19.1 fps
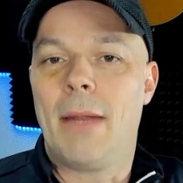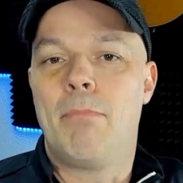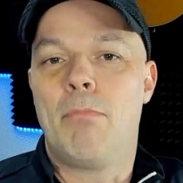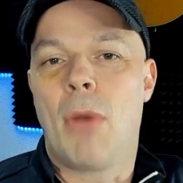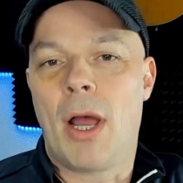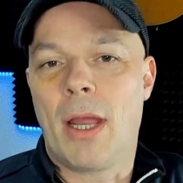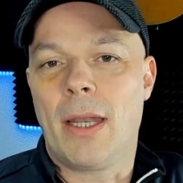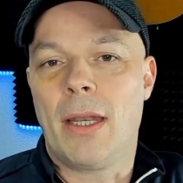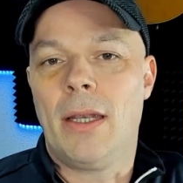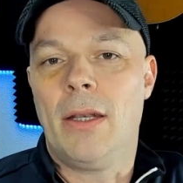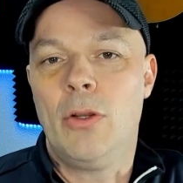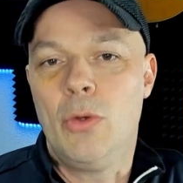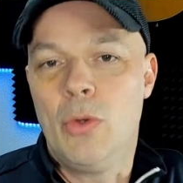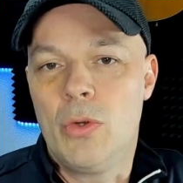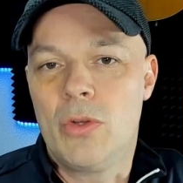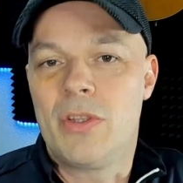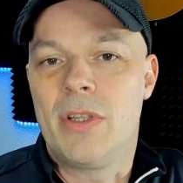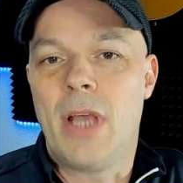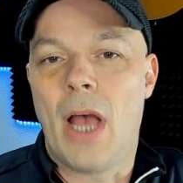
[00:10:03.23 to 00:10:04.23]
and then might
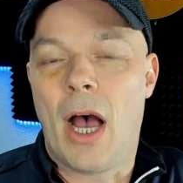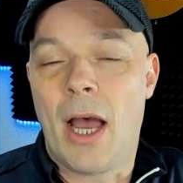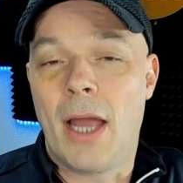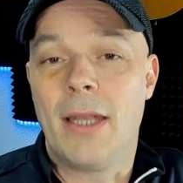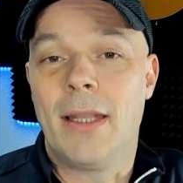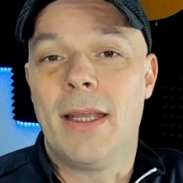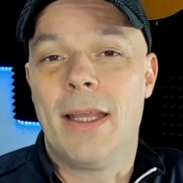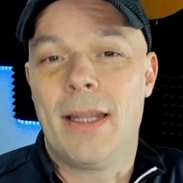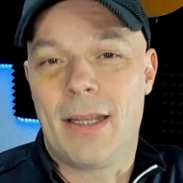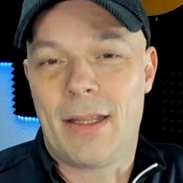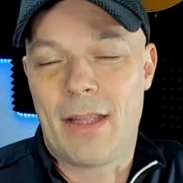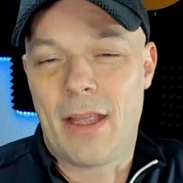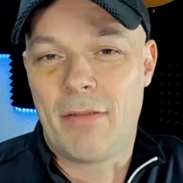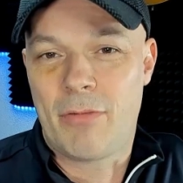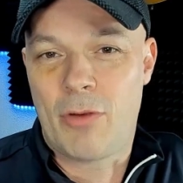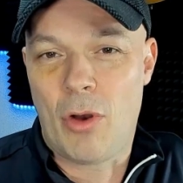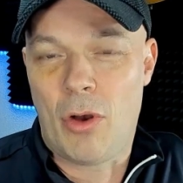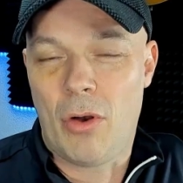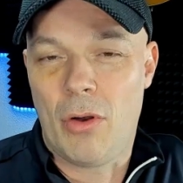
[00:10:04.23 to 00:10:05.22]
lose the idea that
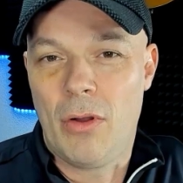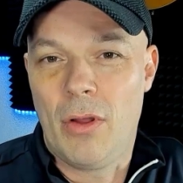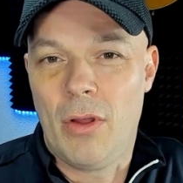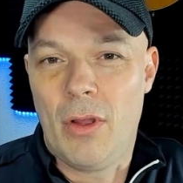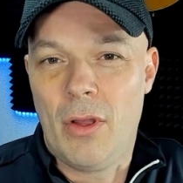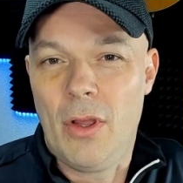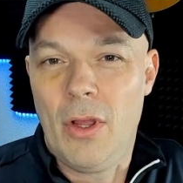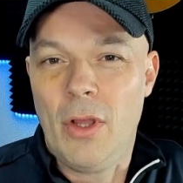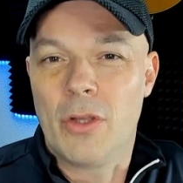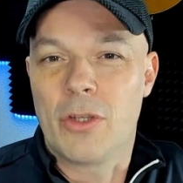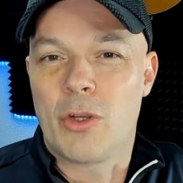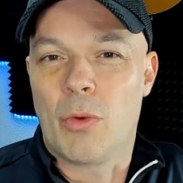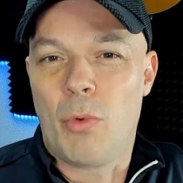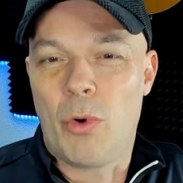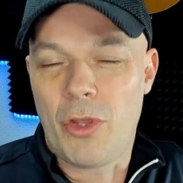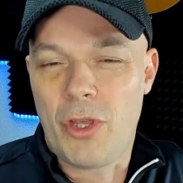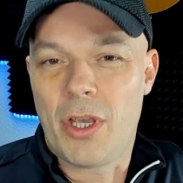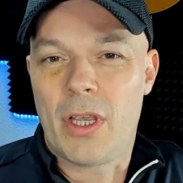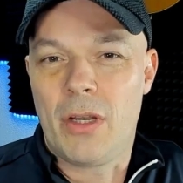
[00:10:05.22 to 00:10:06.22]
they've got.
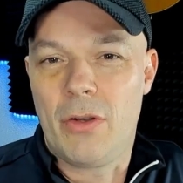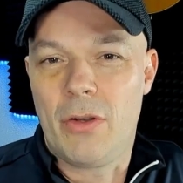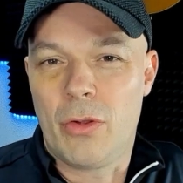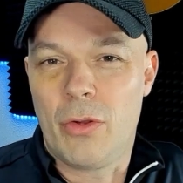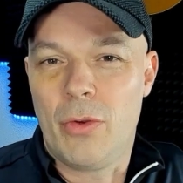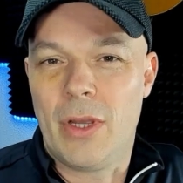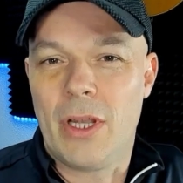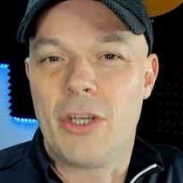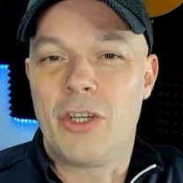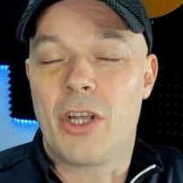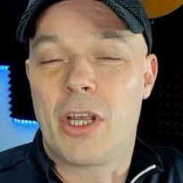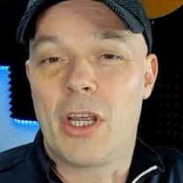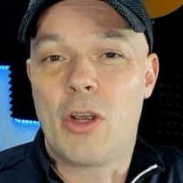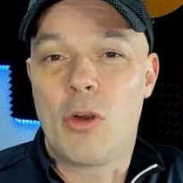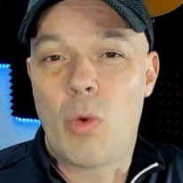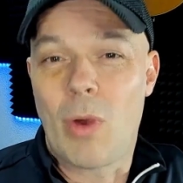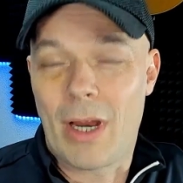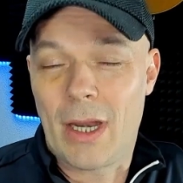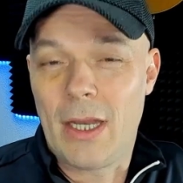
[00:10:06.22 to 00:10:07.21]
So what you can do is you
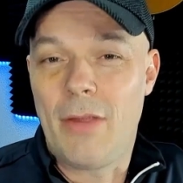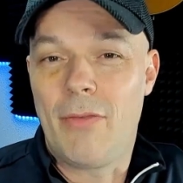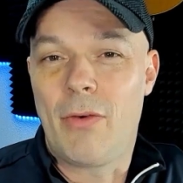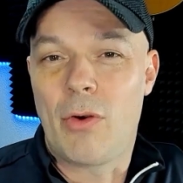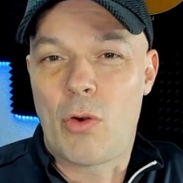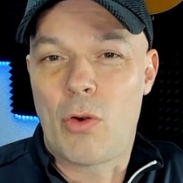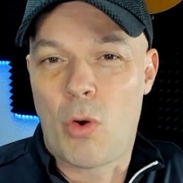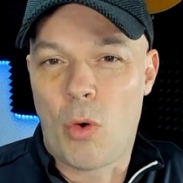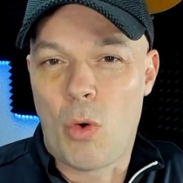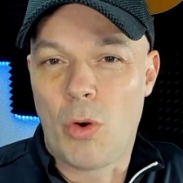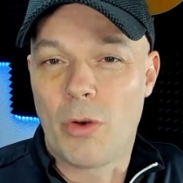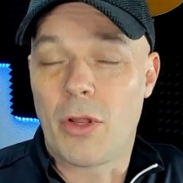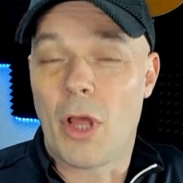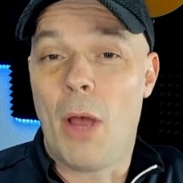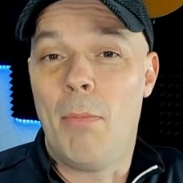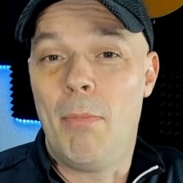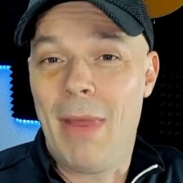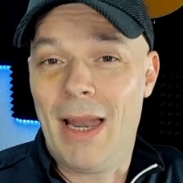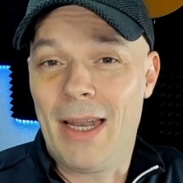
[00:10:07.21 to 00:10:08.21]
can quickly
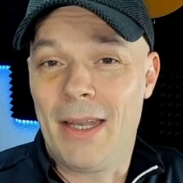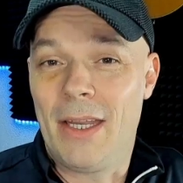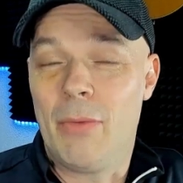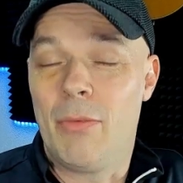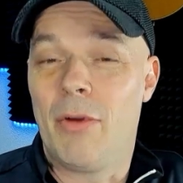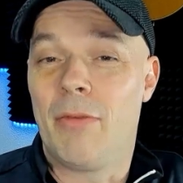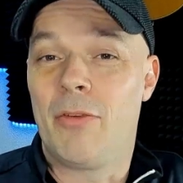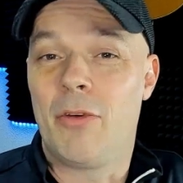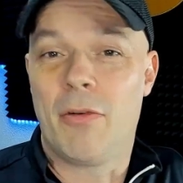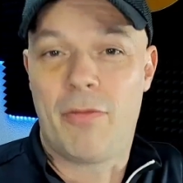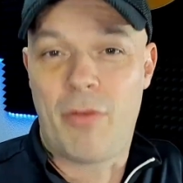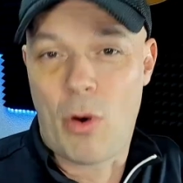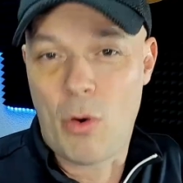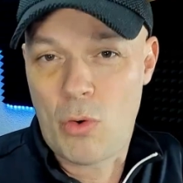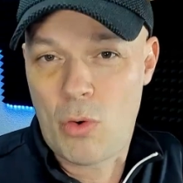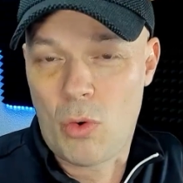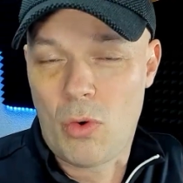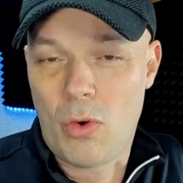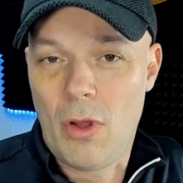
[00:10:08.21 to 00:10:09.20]
record a melody with your
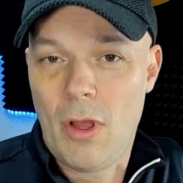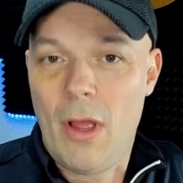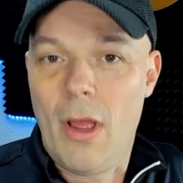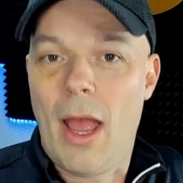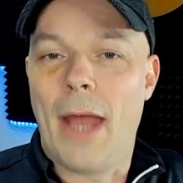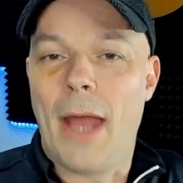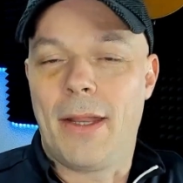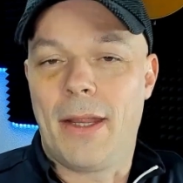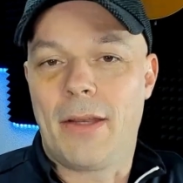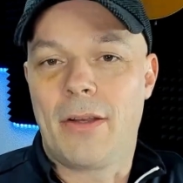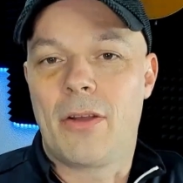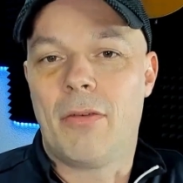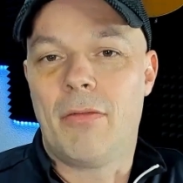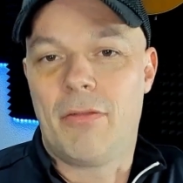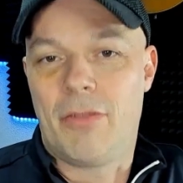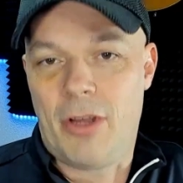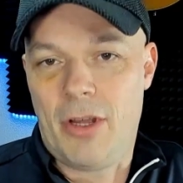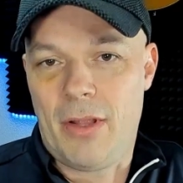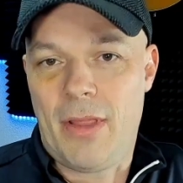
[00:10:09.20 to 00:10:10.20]
vocal and then
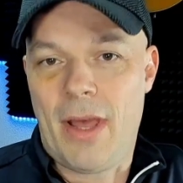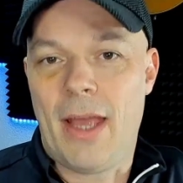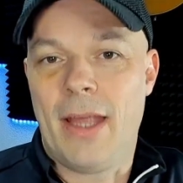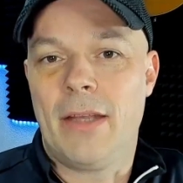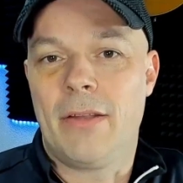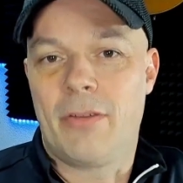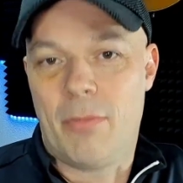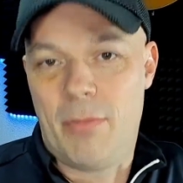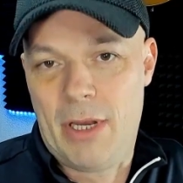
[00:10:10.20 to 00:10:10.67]
convert that